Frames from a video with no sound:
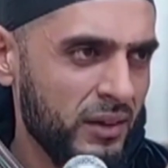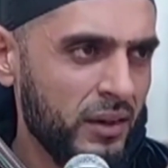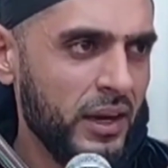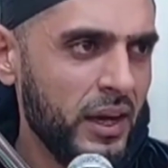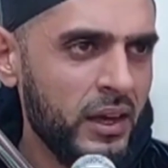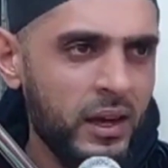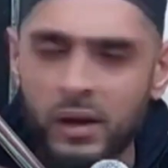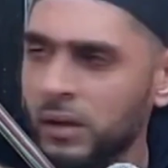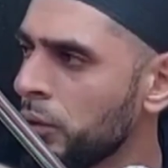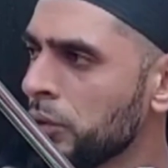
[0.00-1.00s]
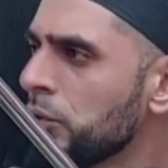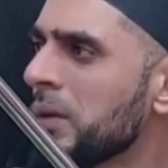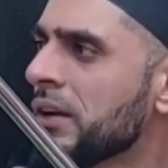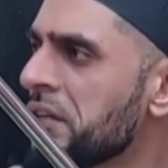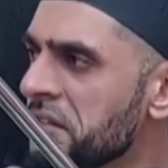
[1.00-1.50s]
okay? Or you
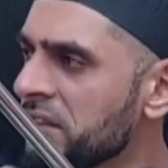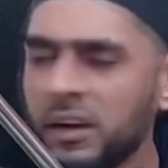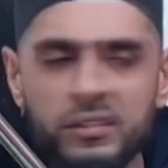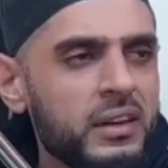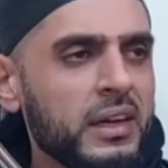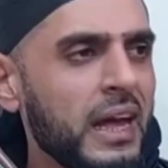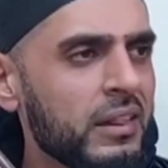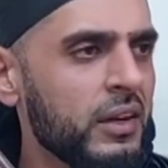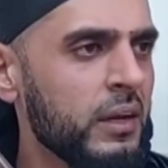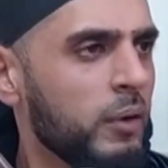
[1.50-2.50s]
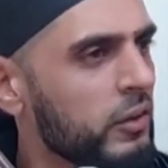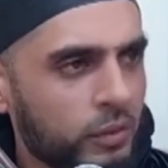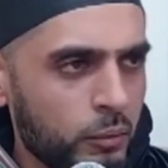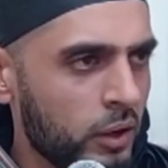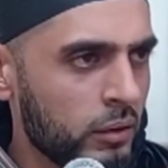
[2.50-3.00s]
were criticized in a gathering by
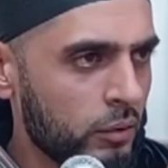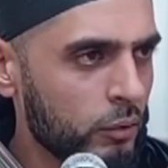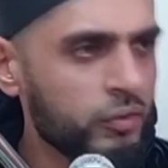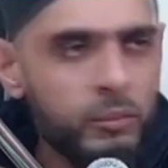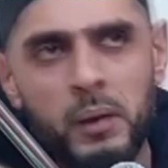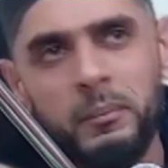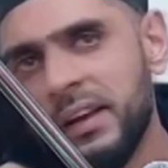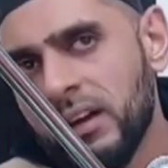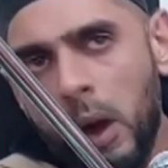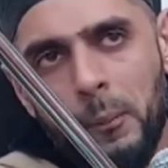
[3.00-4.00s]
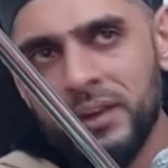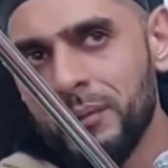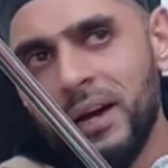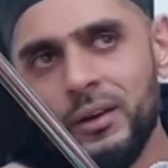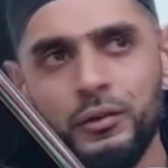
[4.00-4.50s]
someone, or someone made a comment
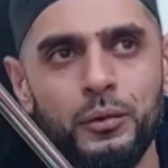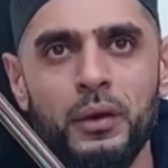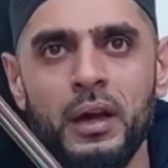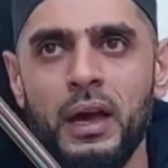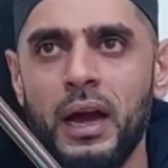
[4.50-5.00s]
about you